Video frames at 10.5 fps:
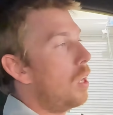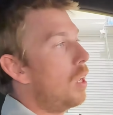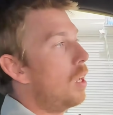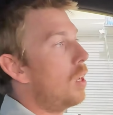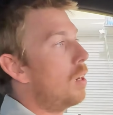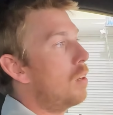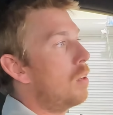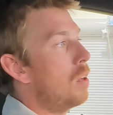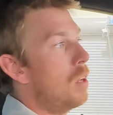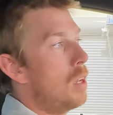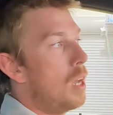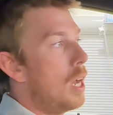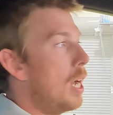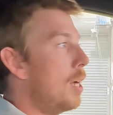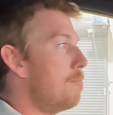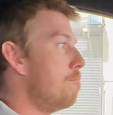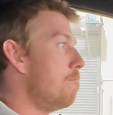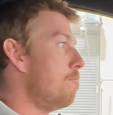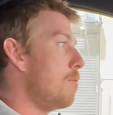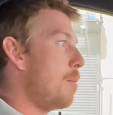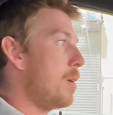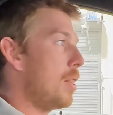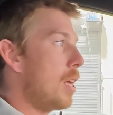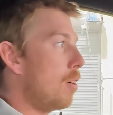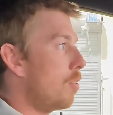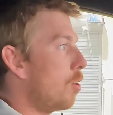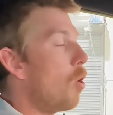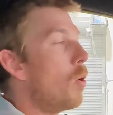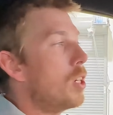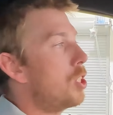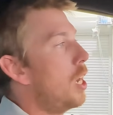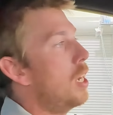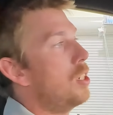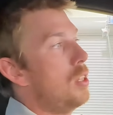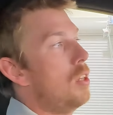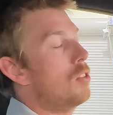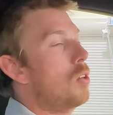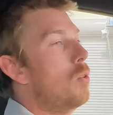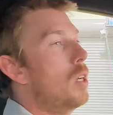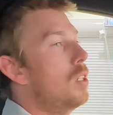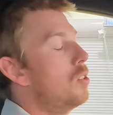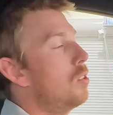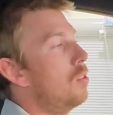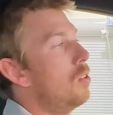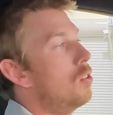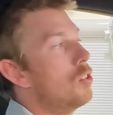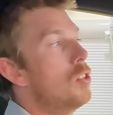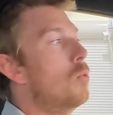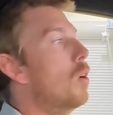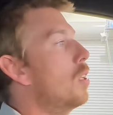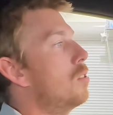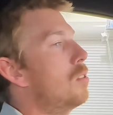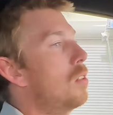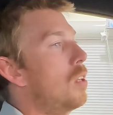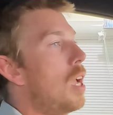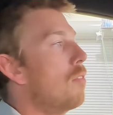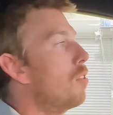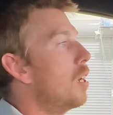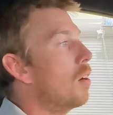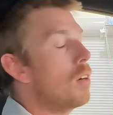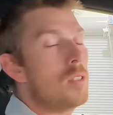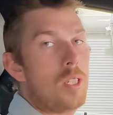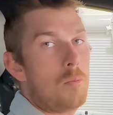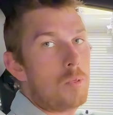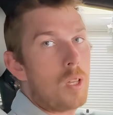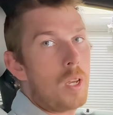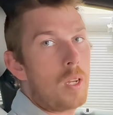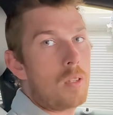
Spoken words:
And, I mean, they're always changing. There's new ones every year, it seems like.